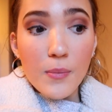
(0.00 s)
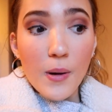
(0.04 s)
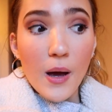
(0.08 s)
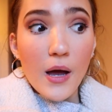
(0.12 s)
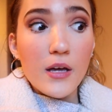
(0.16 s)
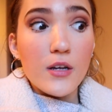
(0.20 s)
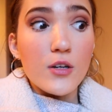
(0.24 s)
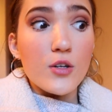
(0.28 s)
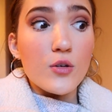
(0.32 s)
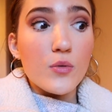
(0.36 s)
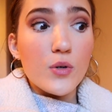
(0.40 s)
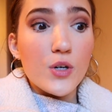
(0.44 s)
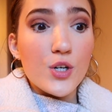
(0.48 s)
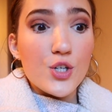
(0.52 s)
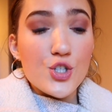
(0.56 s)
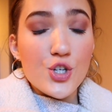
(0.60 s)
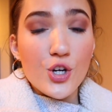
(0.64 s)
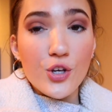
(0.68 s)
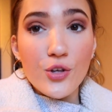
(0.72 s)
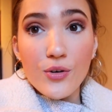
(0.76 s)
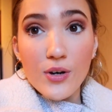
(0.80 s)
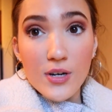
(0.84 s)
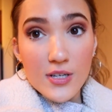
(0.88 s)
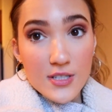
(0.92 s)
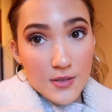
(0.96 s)
But I do want to
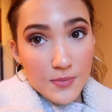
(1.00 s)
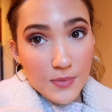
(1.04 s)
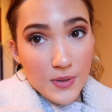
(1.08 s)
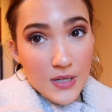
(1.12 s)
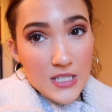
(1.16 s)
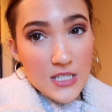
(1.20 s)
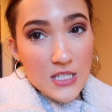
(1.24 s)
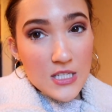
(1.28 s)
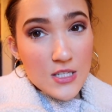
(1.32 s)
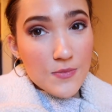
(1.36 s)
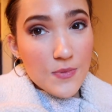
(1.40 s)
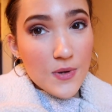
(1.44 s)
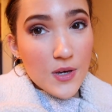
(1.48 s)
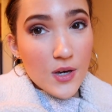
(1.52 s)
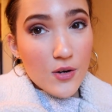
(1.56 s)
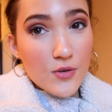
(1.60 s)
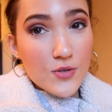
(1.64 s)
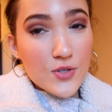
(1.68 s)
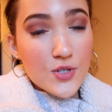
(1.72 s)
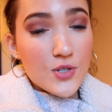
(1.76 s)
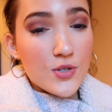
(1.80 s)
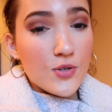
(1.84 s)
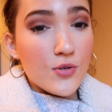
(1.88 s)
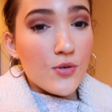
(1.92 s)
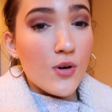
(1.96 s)
show you guys the places we go
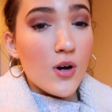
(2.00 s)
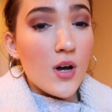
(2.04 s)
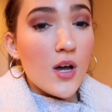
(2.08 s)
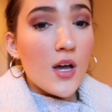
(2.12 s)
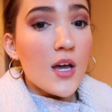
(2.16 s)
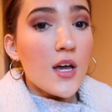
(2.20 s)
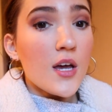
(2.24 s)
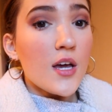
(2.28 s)
to,